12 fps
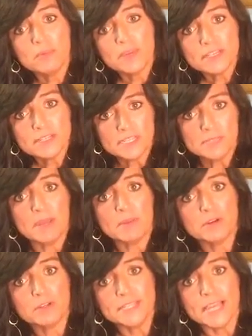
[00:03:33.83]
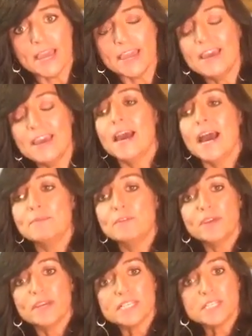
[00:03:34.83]
because it's my birthday, I'm
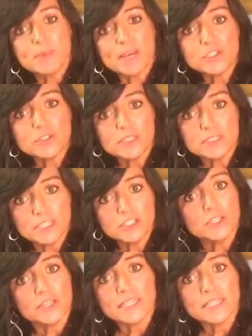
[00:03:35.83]
doing a special edition.